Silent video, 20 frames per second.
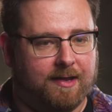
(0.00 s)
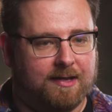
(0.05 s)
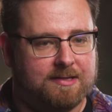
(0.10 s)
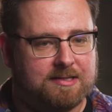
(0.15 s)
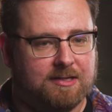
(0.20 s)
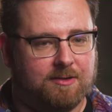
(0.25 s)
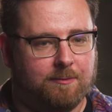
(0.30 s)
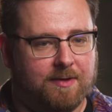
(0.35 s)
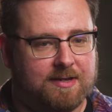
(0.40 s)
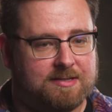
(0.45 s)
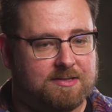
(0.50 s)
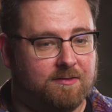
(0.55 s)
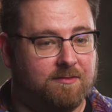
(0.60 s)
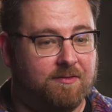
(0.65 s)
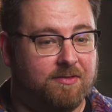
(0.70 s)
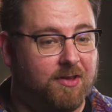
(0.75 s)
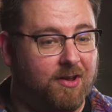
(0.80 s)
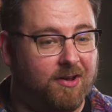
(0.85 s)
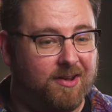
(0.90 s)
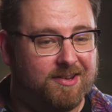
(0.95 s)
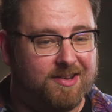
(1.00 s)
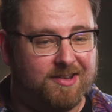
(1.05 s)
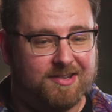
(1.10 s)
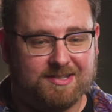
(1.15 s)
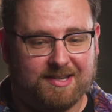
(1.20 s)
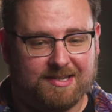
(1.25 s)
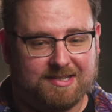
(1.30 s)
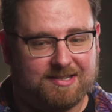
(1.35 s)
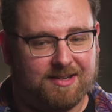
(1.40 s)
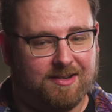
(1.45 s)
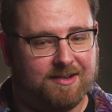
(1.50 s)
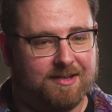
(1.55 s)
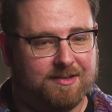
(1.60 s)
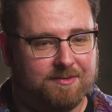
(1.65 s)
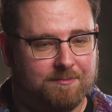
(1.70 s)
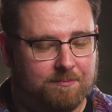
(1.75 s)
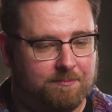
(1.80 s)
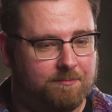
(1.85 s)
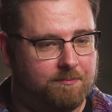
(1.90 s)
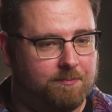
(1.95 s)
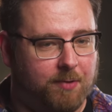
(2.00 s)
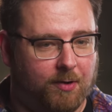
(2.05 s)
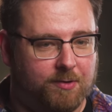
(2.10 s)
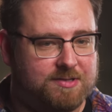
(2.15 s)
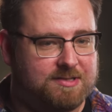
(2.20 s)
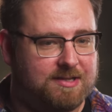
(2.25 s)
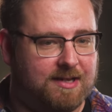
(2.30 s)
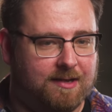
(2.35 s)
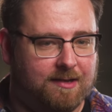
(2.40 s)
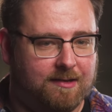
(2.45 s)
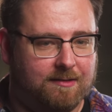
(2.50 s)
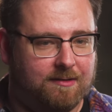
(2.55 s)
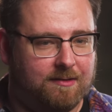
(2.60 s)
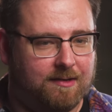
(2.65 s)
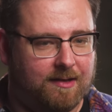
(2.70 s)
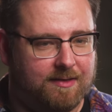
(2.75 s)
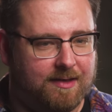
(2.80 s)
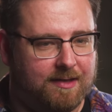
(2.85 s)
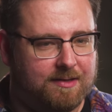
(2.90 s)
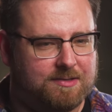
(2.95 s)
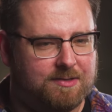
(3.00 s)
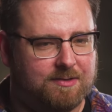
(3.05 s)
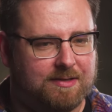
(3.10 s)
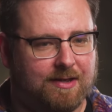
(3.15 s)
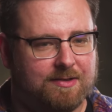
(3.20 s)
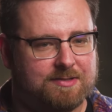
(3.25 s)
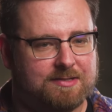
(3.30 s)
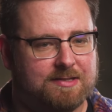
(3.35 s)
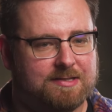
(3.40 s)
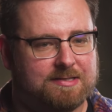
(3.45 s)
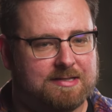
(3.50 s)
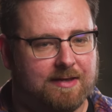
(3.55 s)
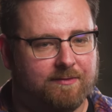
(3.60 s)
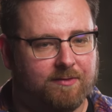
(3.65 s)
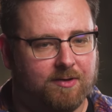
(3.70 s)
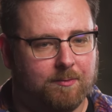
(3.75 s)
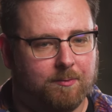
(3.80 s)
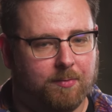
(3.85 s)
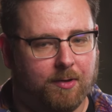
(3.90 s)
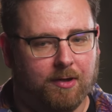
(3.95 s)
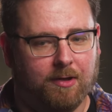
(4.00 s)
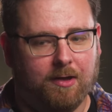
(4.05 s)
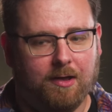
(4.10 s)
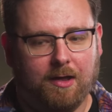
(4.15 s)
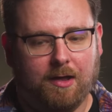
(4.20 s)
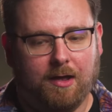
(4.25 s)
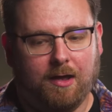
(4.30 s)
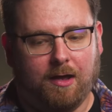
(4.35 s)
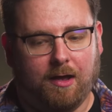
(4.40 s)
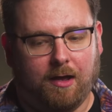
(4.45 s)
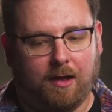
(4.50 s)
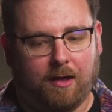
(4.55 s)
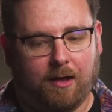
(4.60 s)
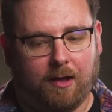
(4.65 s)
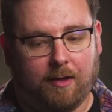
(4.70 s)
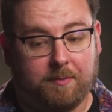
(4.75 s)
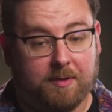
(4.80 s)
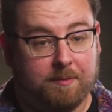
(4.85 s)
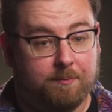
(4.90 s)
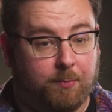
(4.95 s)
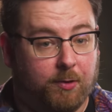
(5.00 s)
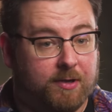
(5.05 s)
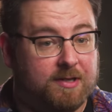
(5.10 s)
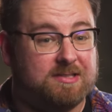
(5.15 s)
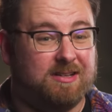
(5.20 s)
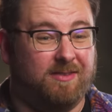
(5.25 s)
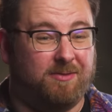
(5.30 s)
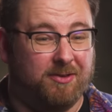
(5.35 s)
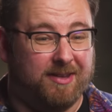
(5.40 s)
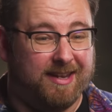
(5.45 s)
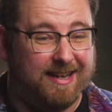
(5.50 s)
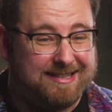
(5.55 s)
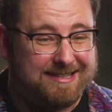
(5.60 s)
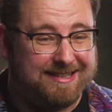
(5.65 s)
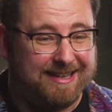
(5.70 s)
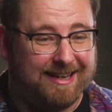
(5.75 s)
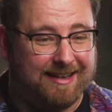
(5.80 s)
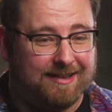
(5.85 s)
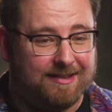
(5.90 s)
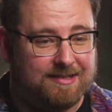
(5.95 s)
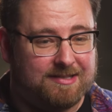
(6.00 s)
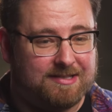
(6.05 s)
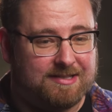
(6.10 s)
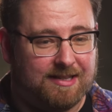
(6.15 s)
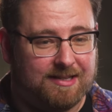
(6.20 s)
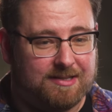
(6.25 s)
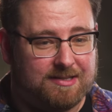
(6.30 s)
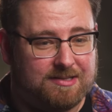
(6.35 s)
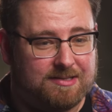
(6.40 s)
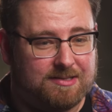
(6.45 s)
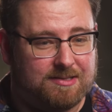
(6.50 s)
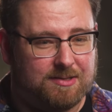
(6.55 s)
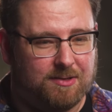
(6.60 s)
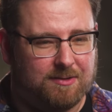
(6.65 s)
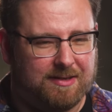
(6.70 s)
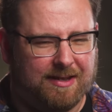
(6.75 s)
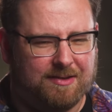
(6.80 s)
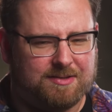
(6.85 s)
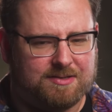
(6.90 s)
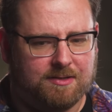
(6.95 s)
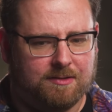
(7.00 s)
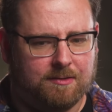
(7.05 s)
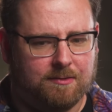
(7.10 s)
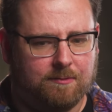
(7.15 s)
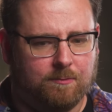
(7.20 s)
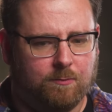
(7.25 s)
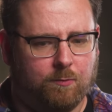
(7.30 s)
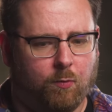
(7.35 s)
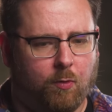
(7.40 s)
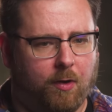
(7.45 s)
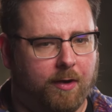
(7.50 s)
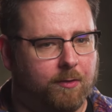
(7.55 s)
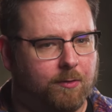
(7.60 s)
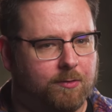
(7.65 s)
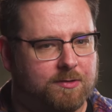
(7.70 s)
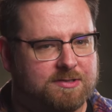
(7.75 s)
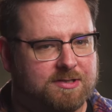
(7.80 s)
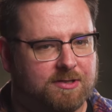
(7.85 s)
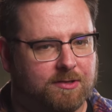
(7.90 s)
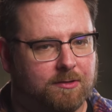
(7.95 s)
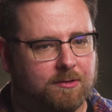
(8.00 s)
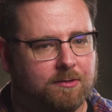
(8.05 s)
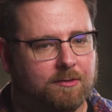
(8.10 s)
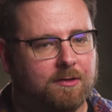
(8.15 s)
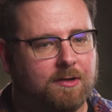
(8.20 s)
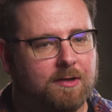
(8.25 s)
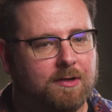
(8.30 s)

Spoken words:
consider myself third because I started posting in, I think, 2007, but I've been putting stuff on the internet since 2001 or two.